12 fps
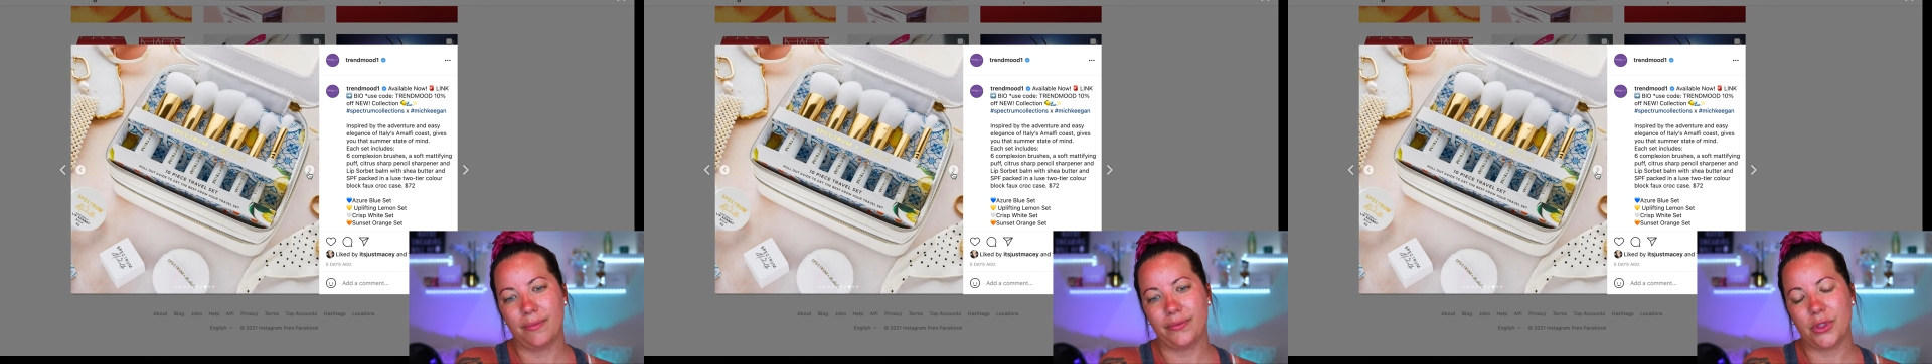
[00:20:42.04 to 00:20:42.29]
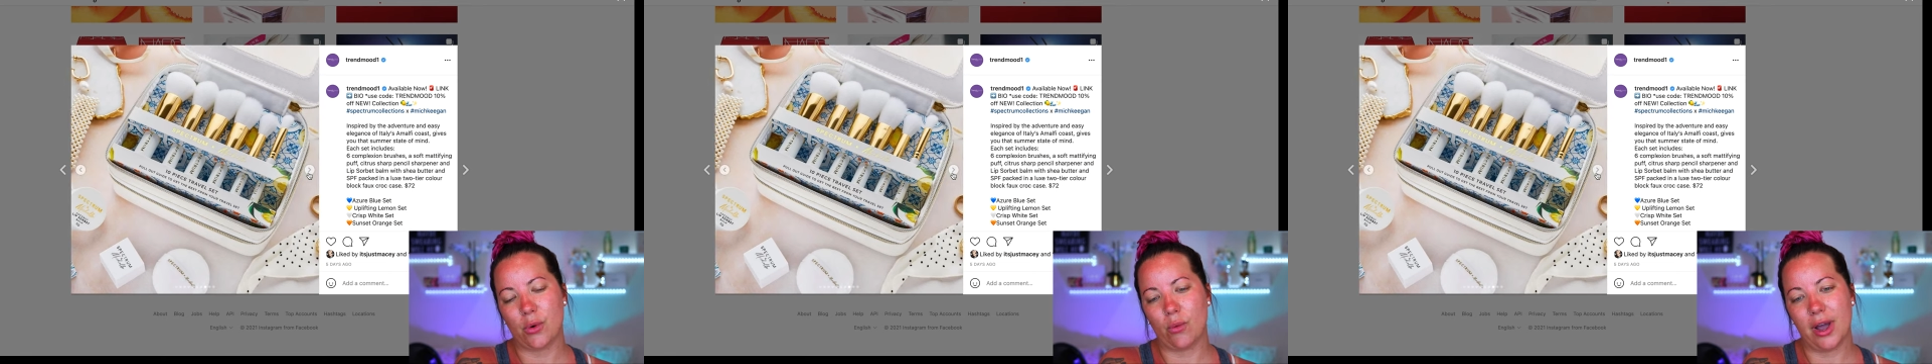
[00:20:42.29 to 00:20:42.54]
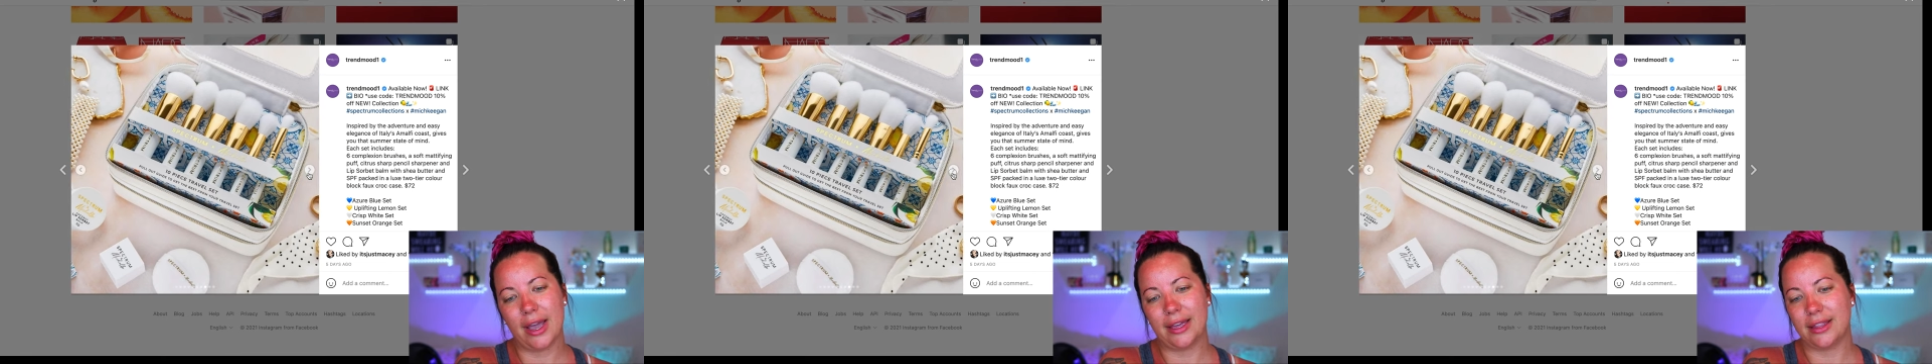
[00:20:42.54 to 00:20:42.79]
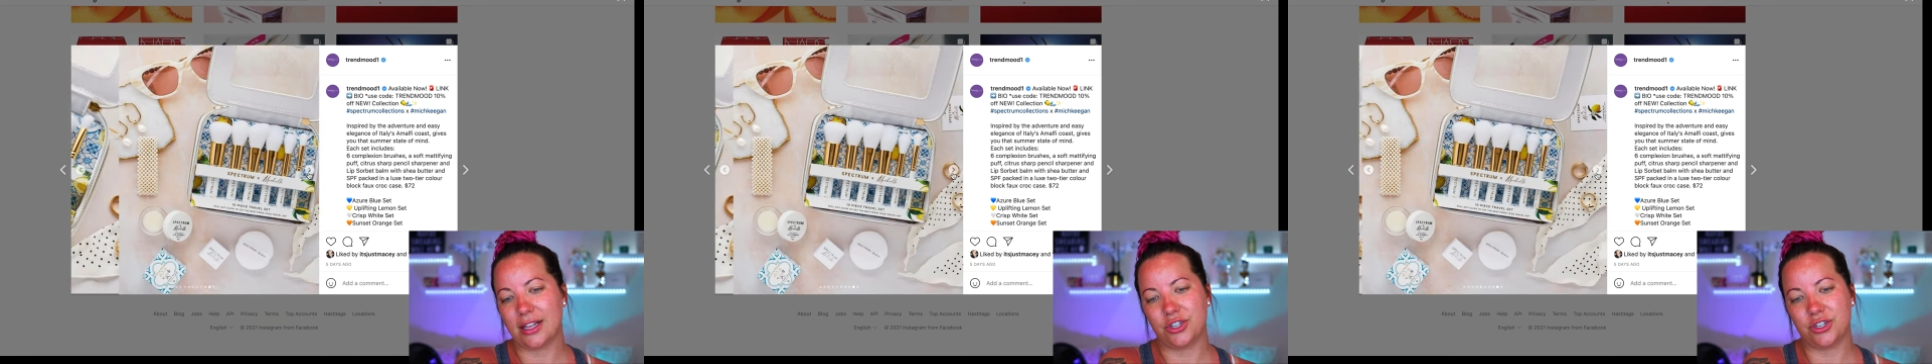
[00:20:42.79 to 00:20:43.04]
The
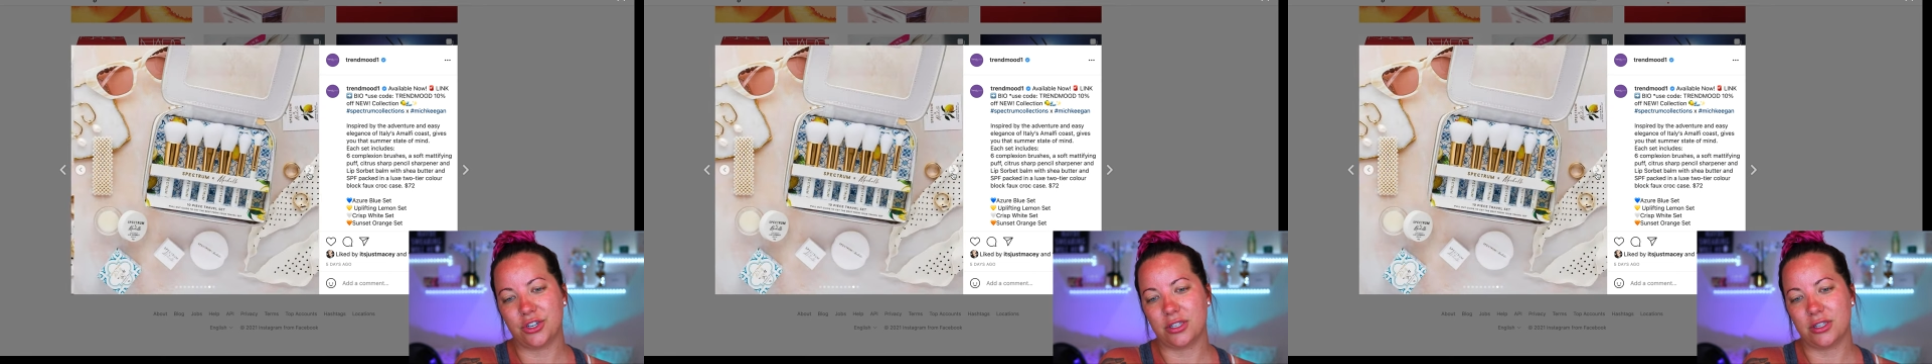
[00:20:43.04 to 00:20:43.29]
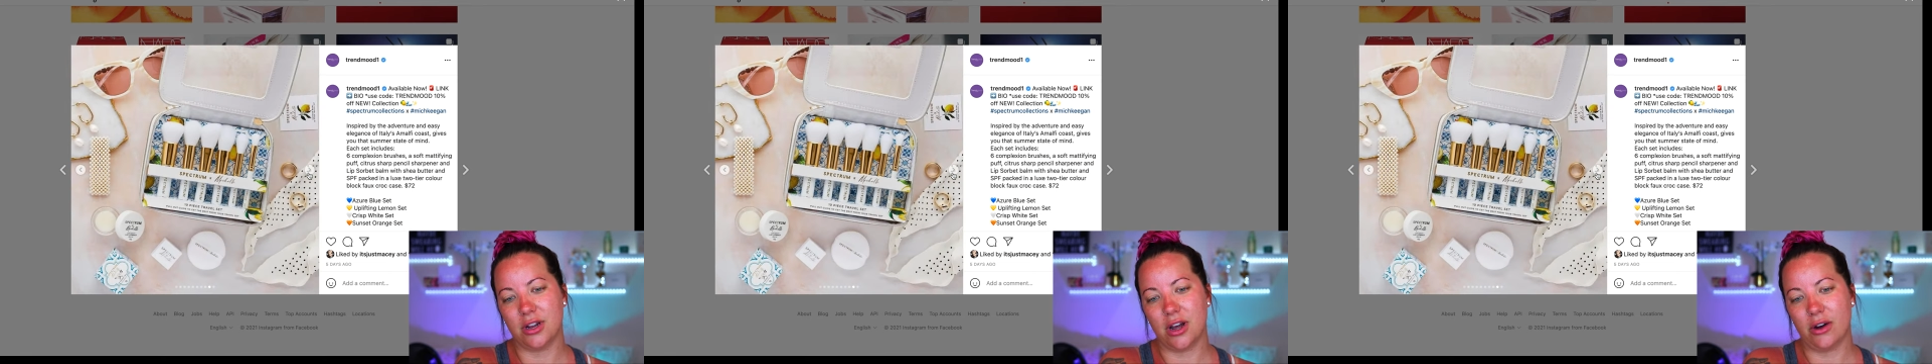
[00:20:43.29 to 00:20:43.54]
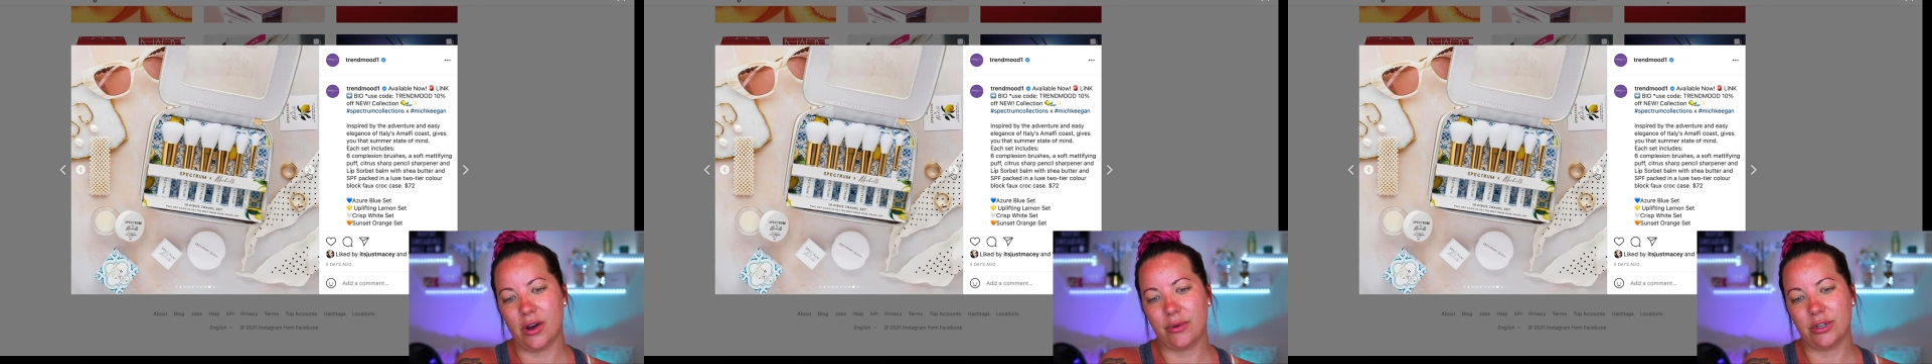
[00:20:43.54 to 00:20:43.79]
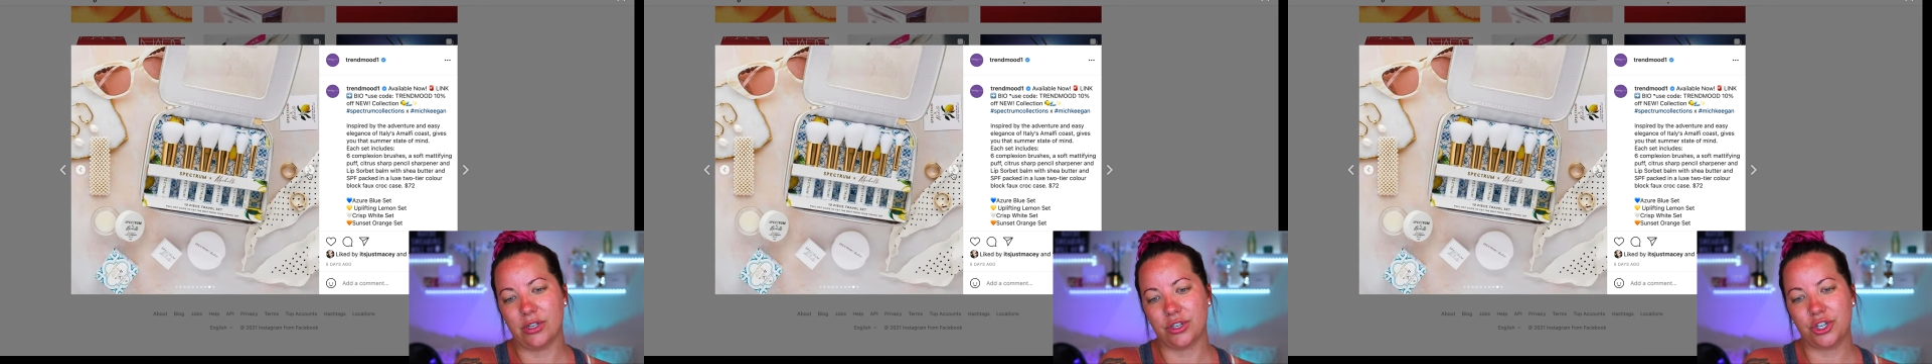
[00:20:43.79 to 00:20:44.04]
white, that's just no. I
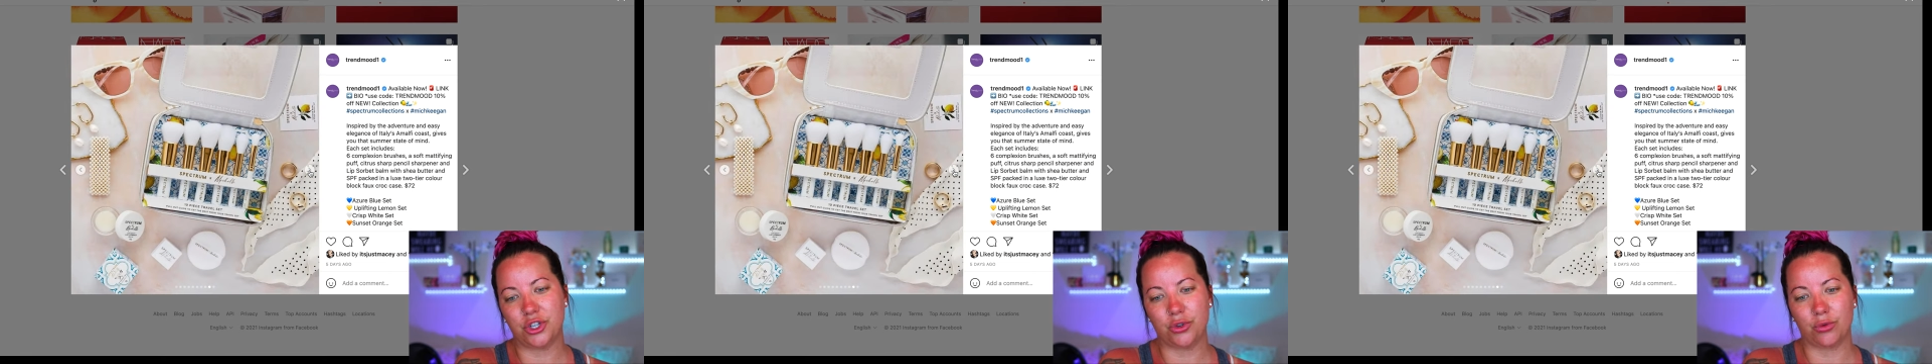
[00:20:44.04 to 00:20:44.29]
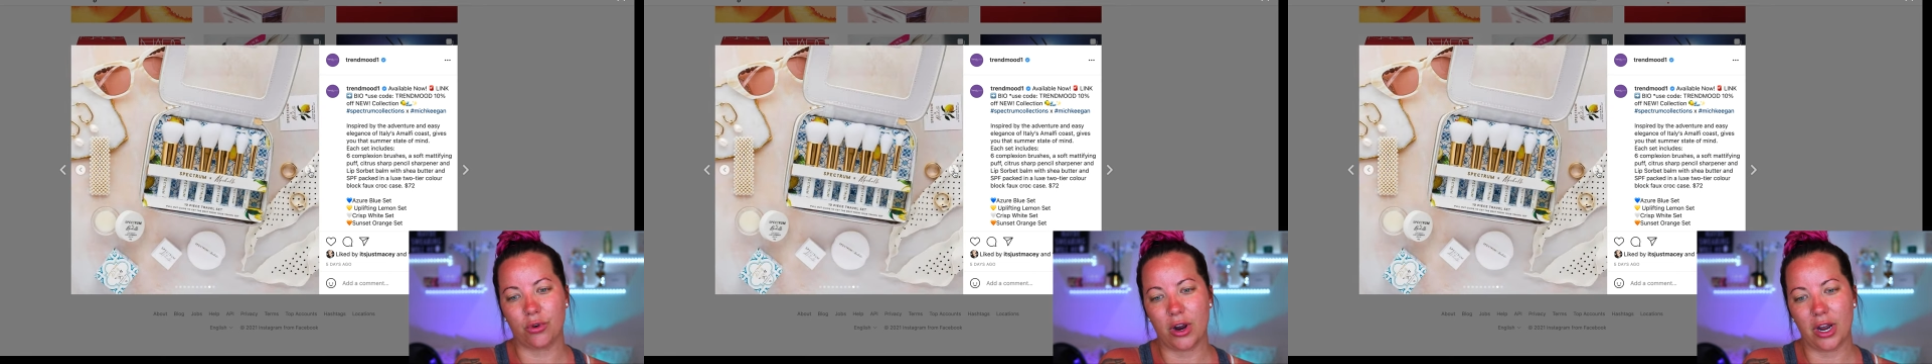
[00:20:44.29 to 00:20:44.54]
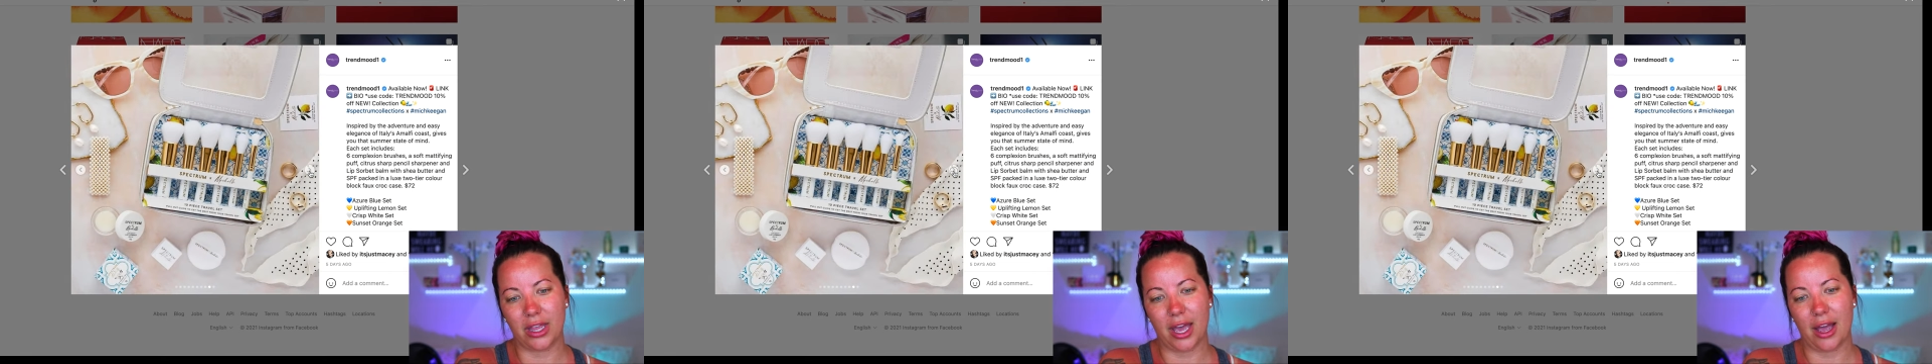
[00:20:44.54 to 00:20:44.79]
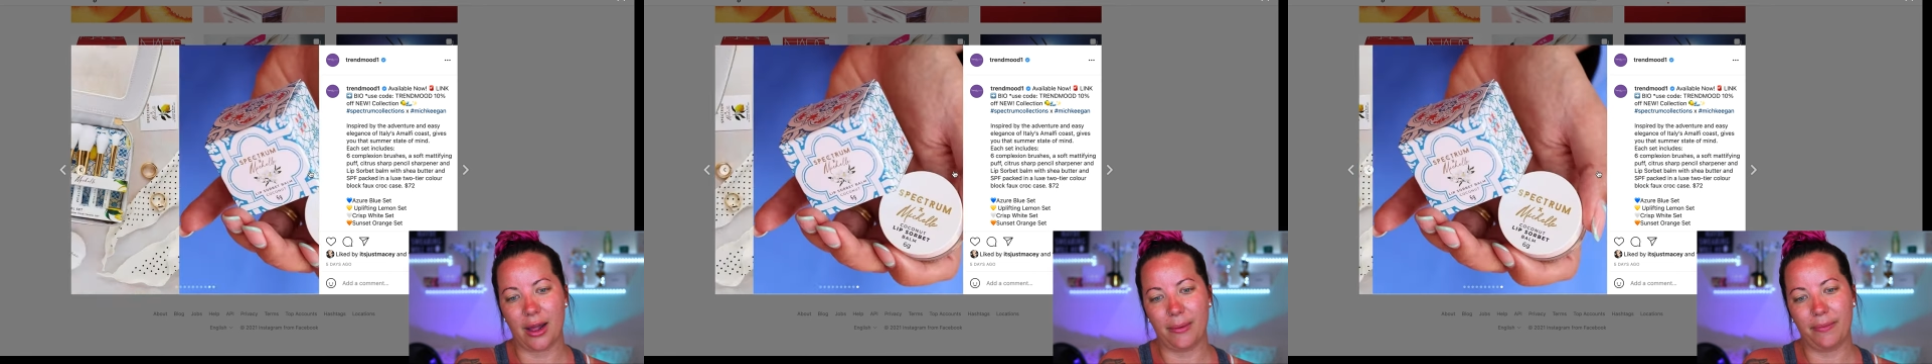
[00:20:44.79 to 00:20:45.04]
would destroy
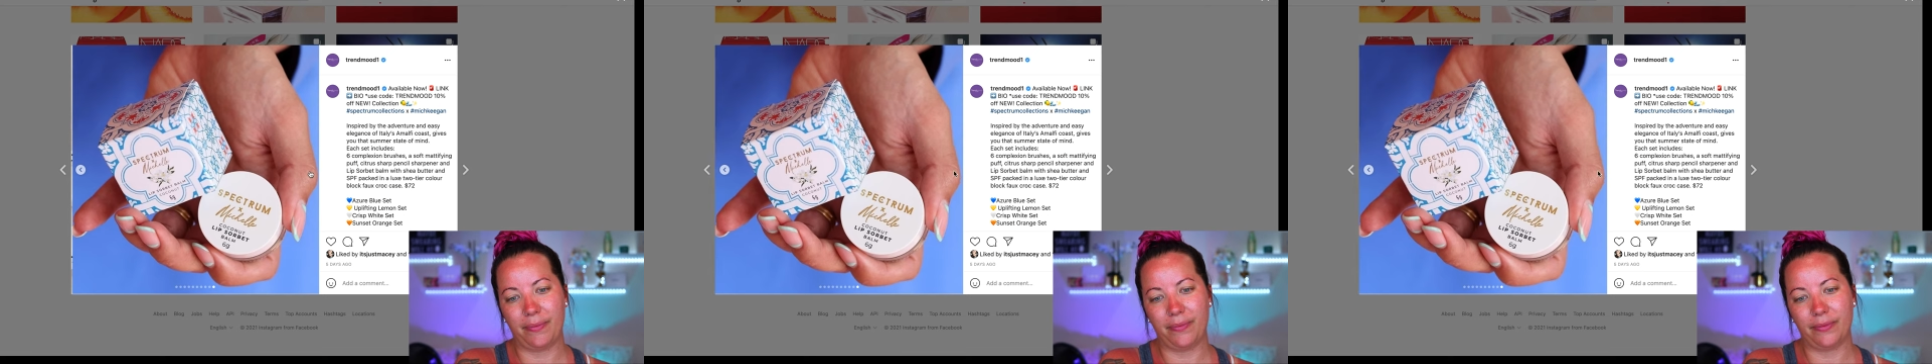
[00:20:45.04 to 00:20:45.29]
that.